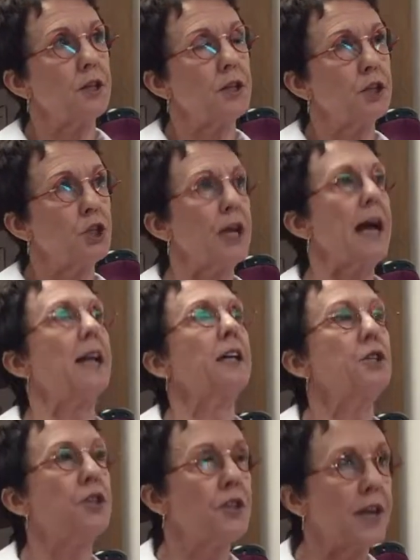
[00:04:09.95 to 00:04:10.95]
the
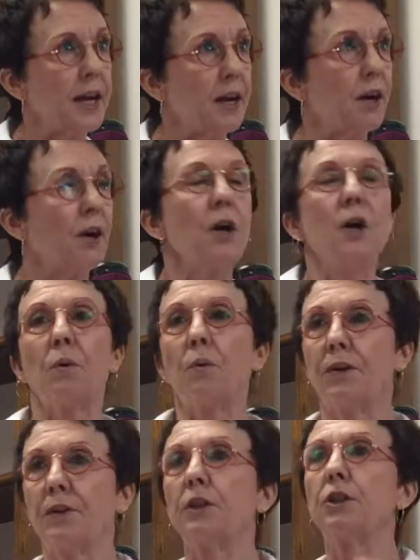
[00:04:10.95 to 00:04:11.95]
challenge there
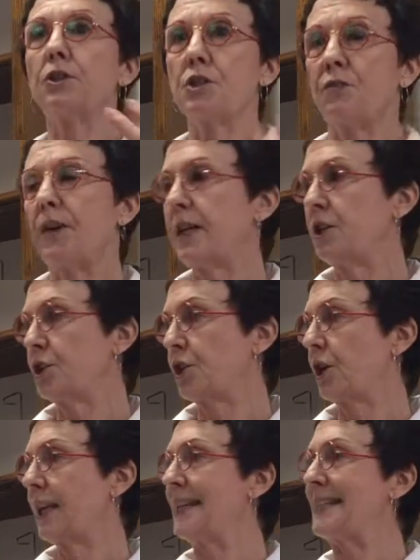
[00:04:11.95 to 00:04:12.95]
with a loose-fitting
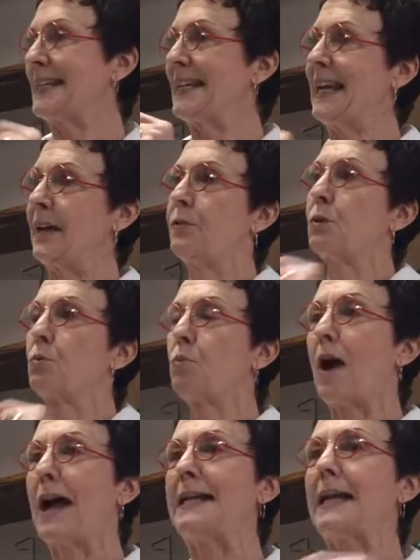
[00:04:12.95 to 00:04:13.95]
shirt is to get the
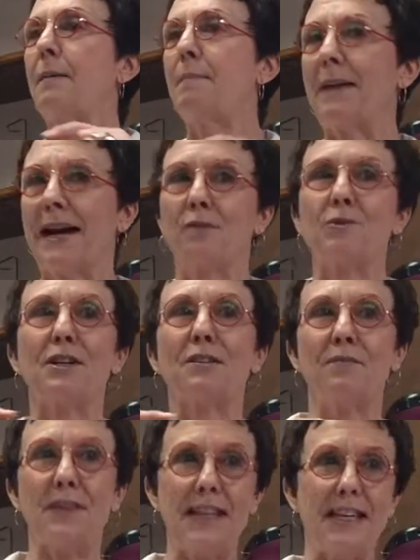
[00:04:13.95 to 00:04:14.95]
right amount
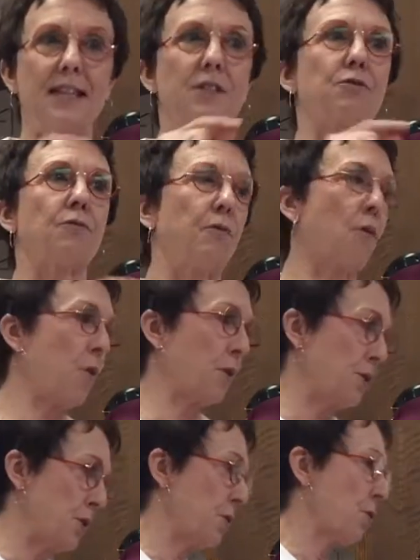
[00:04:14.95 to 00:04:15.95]
of ease for
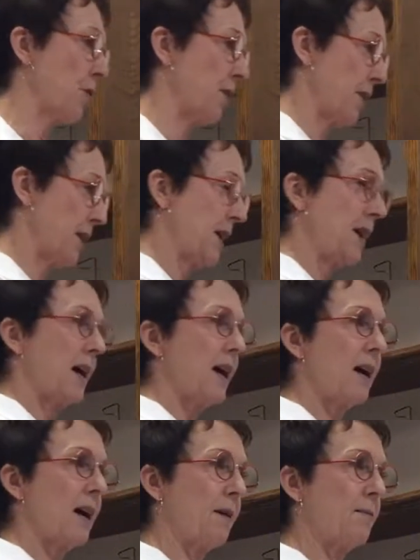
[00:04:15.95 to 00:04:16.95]
your
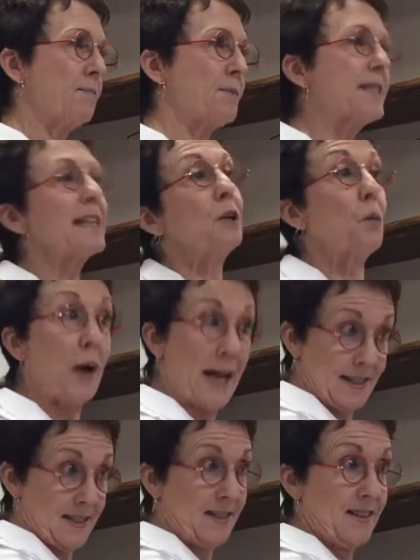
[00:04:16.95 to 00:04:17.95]

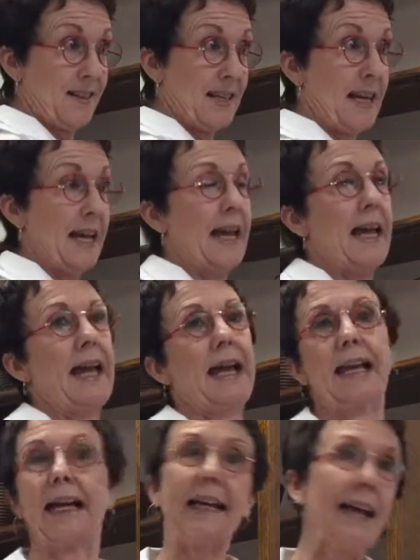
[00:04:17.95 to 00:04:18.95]
silhouette.
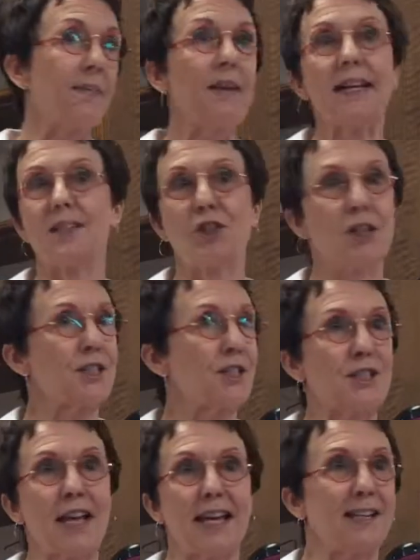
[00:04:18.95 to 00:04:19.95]
And again, that
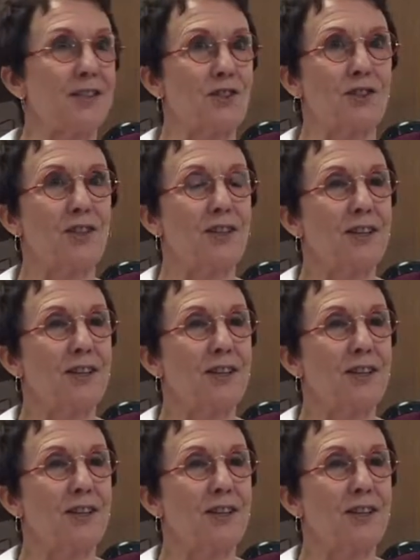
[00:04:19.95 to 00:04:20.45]
just takes